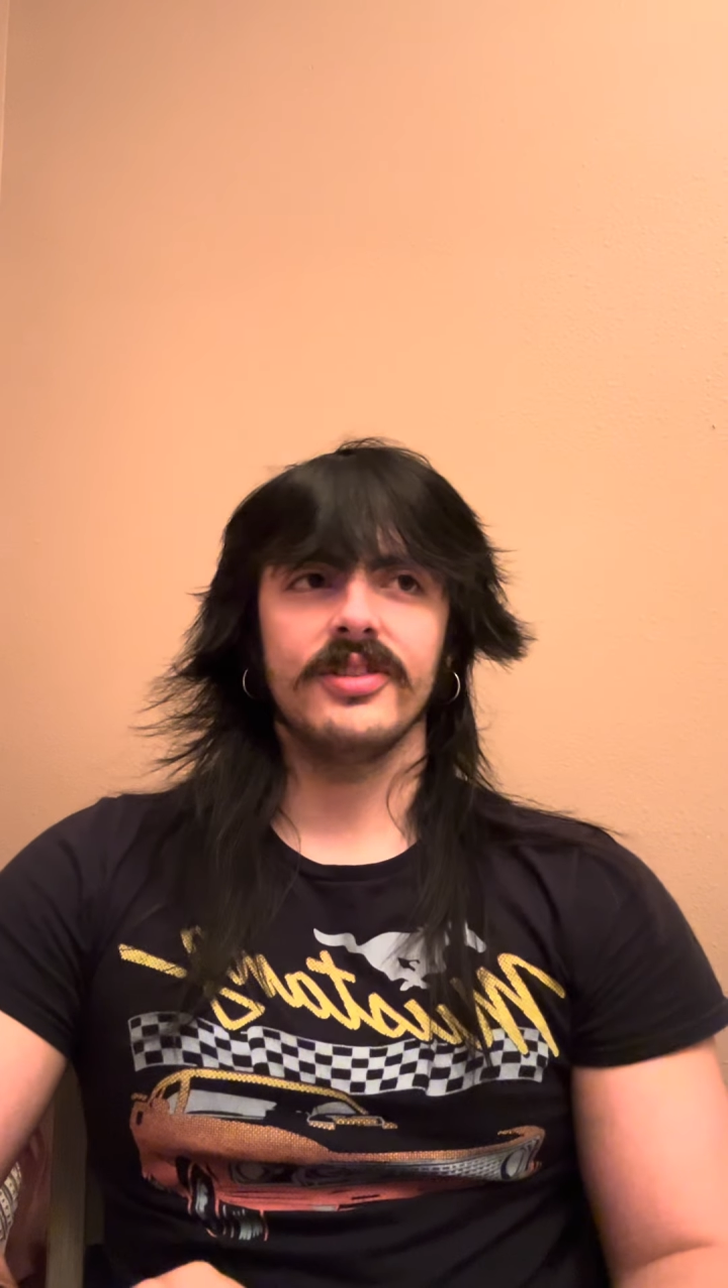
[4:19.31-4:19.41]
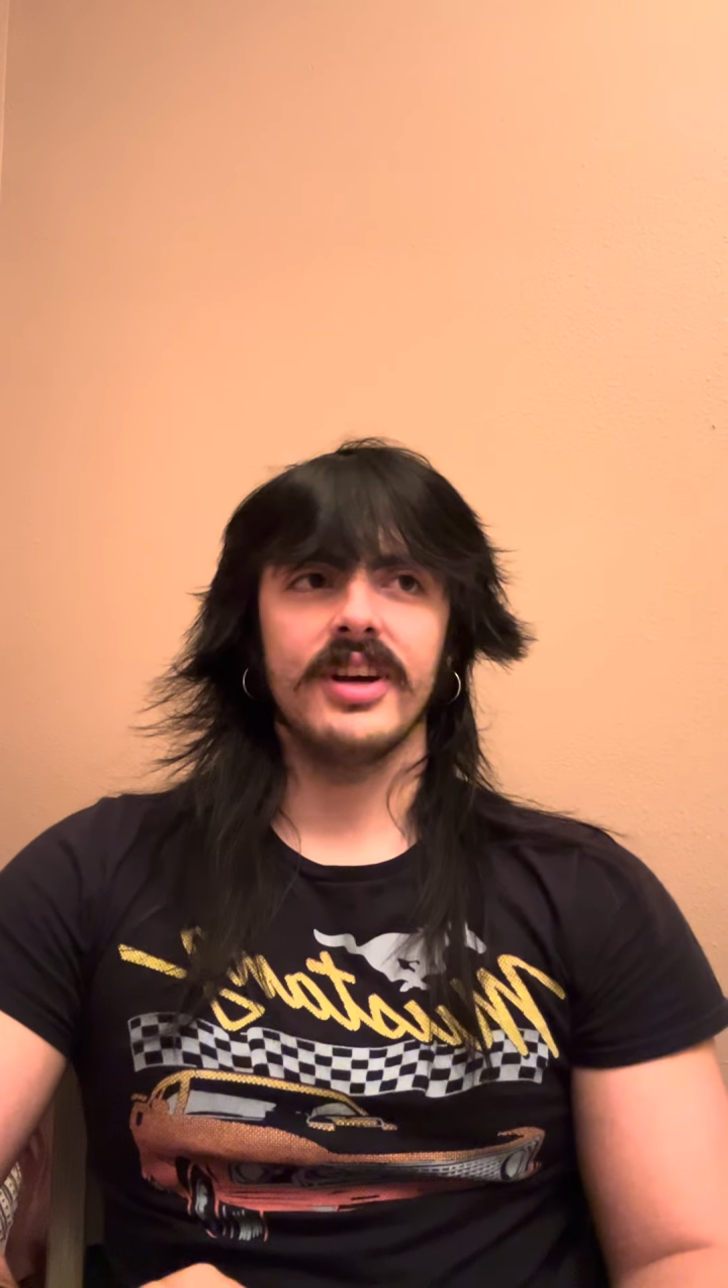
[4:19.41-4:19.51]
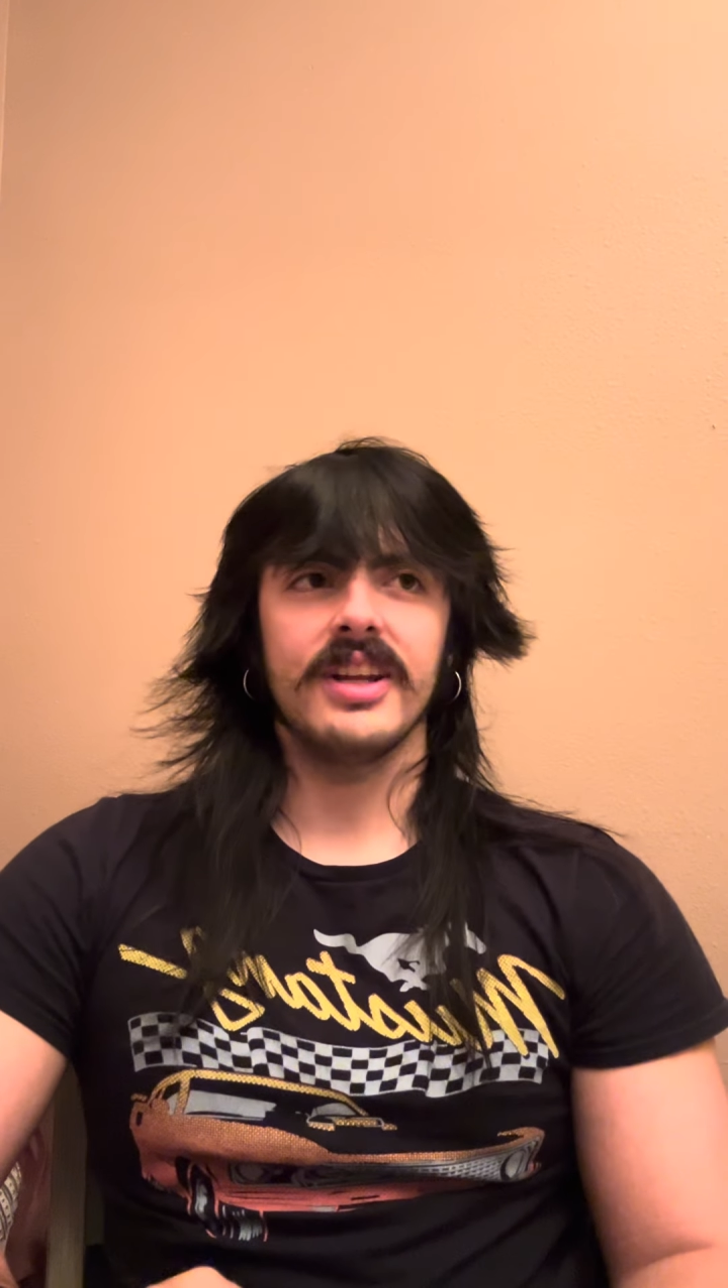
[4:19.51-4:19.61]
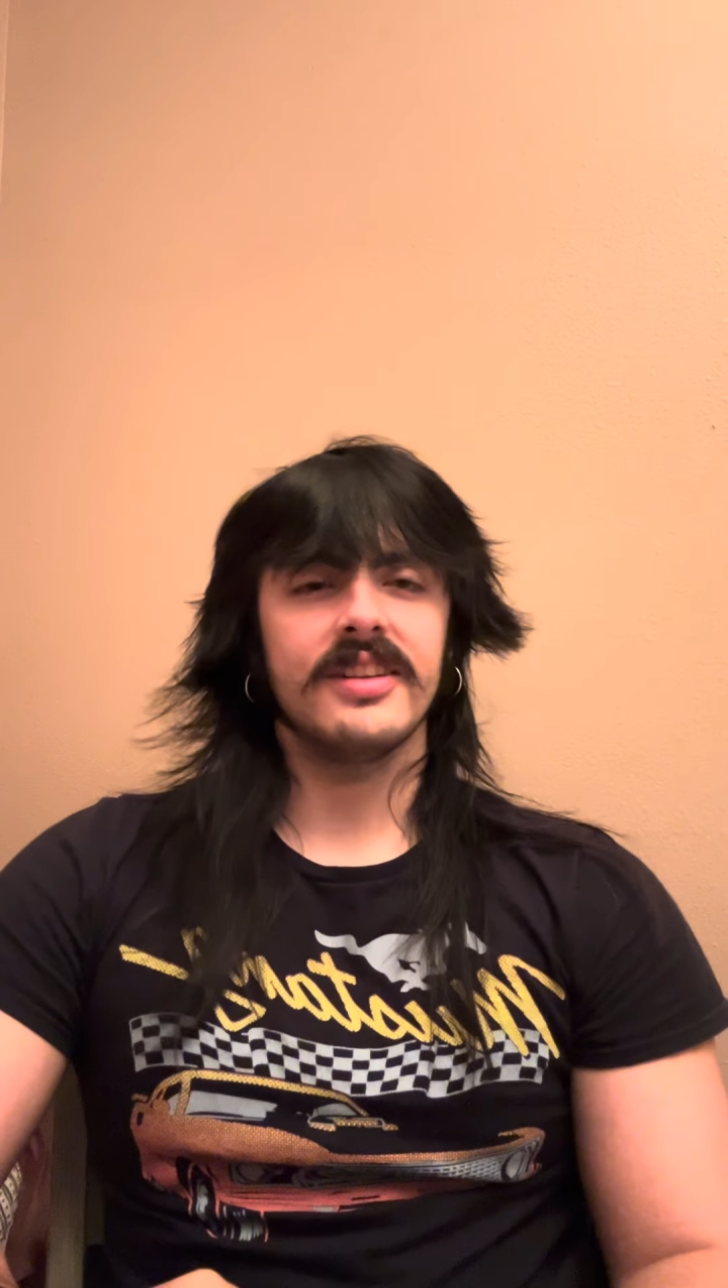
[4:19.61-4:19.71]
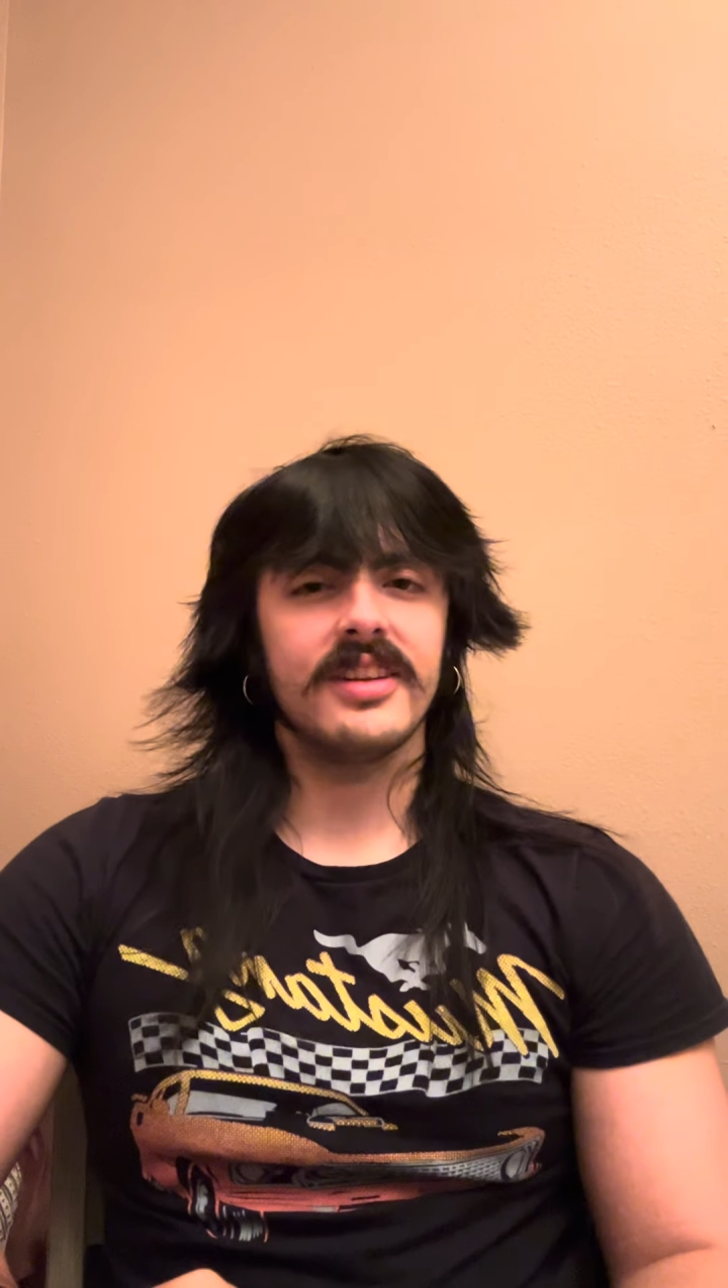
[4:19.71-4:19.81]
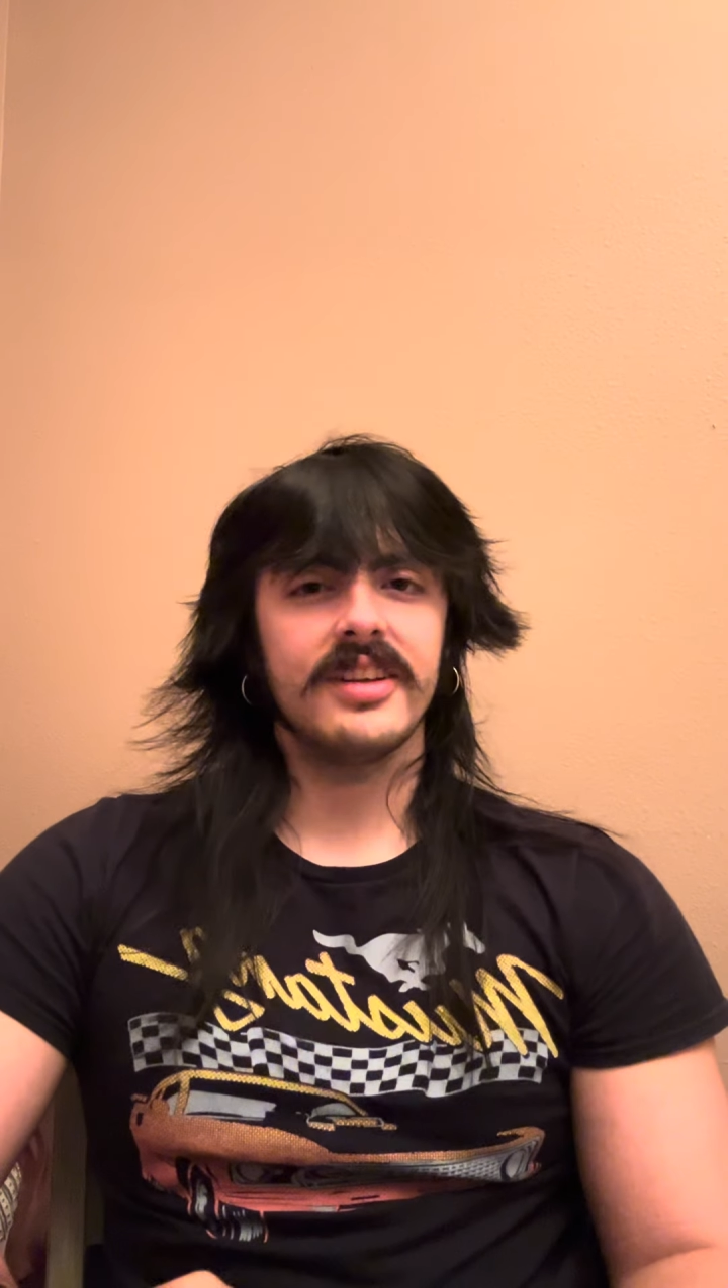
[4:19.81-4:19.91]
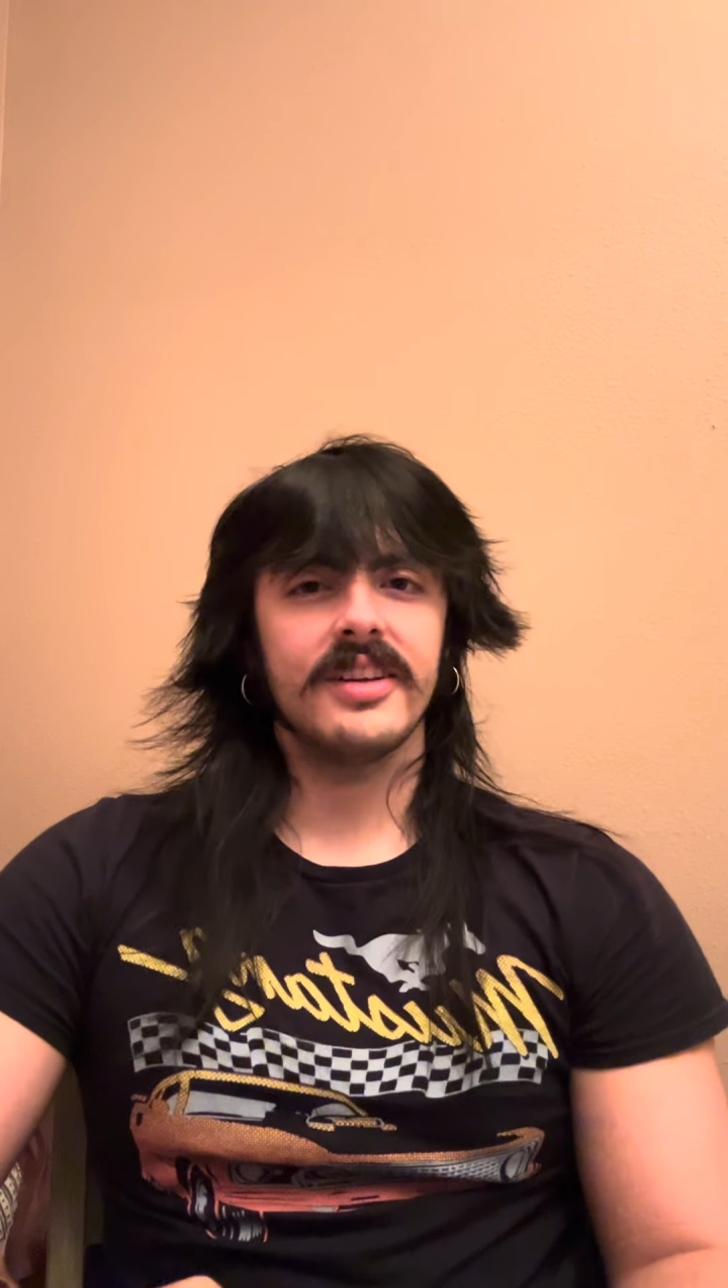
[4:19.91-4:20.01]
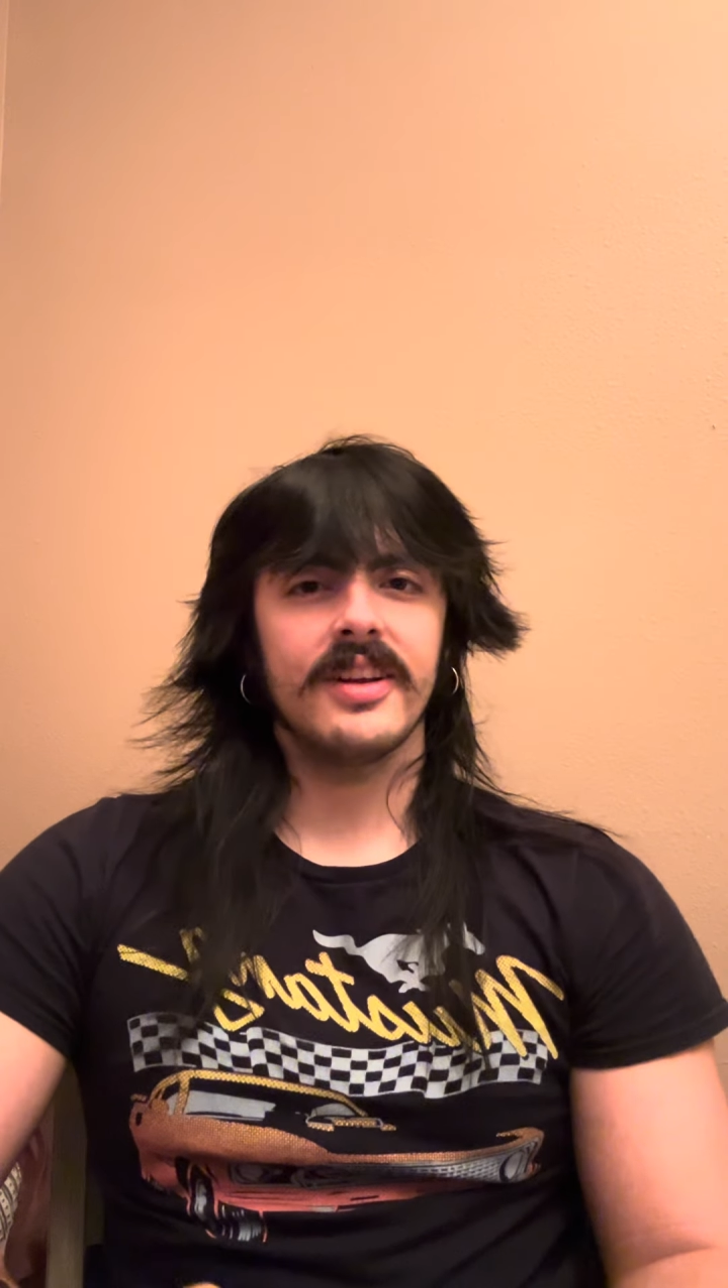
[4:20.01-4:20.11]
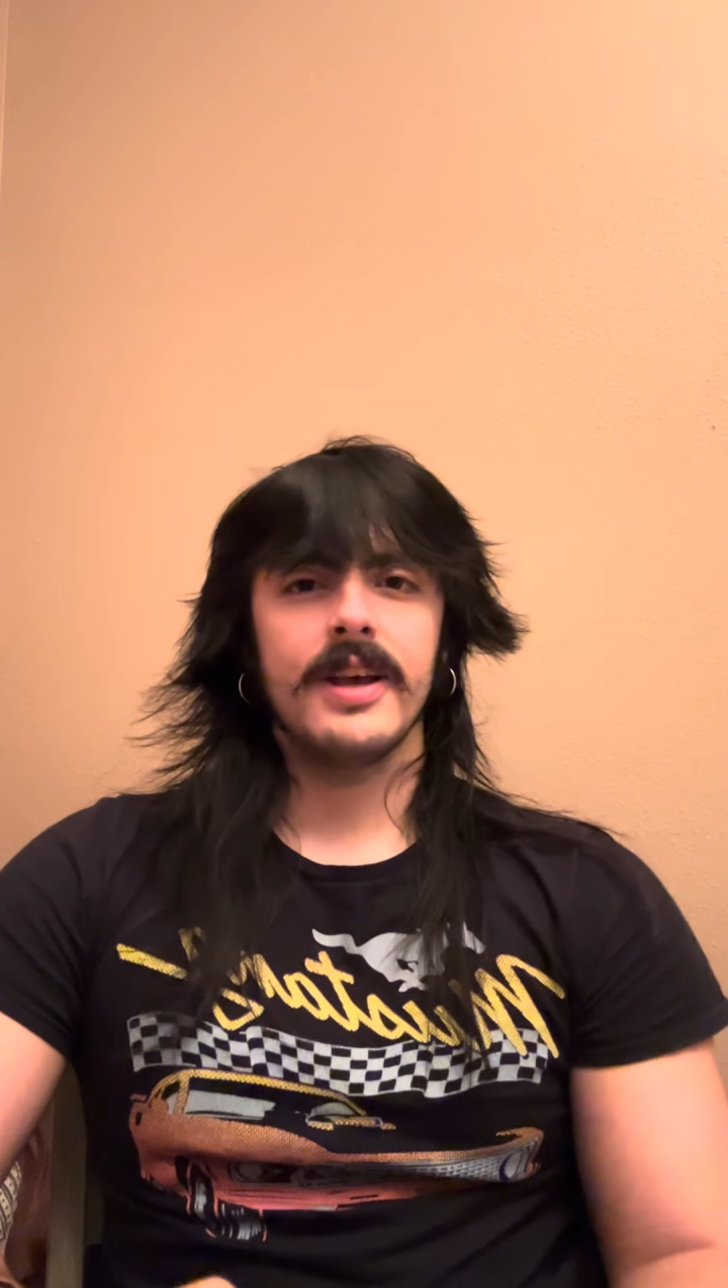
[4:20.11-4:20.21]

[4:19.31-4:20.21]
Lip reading: anything.